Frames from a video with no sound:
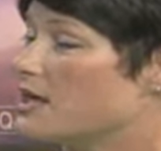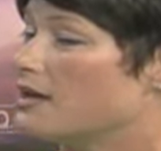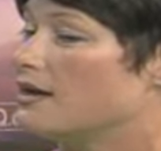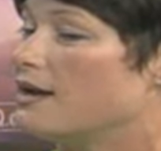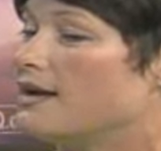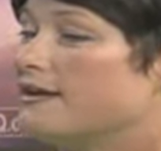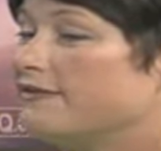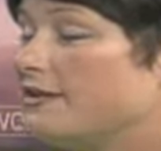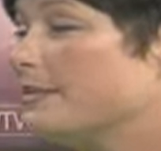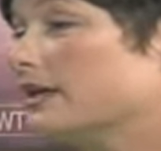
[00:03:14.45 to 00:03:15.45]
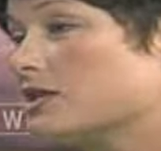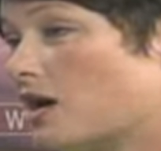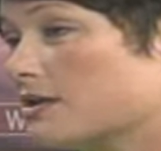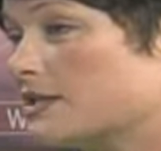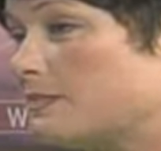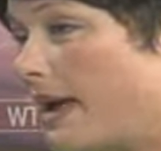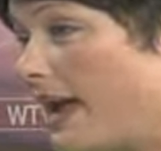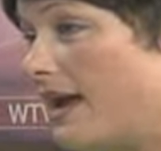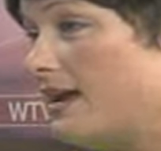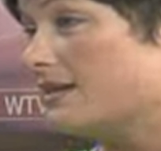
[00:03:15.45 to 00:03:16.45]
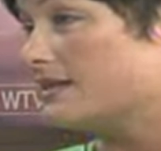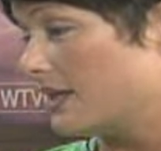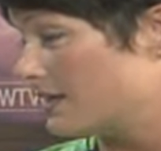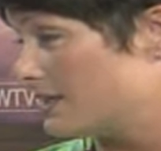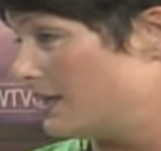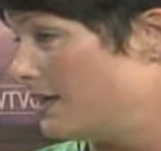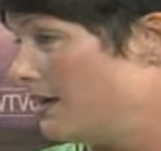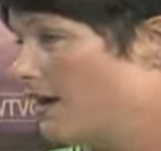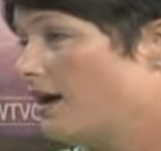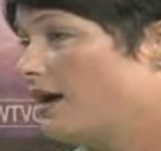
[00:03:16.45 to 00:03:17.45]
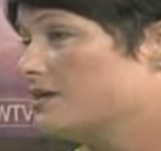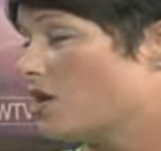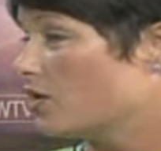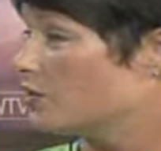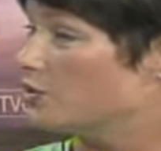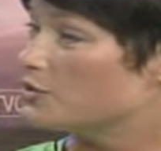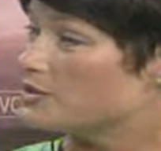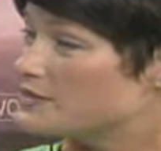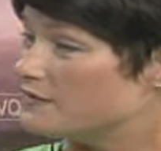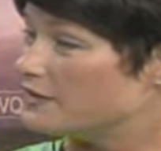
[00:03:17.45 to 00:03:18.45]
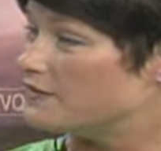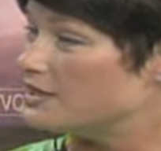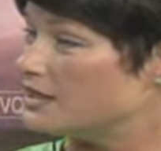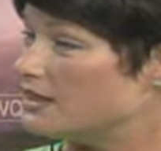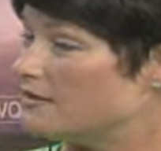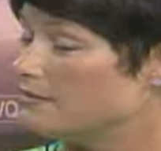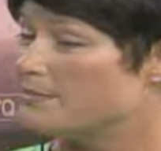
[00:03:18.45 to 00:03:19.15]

Uh, a female dog spay is 60. A dog neuter is 50.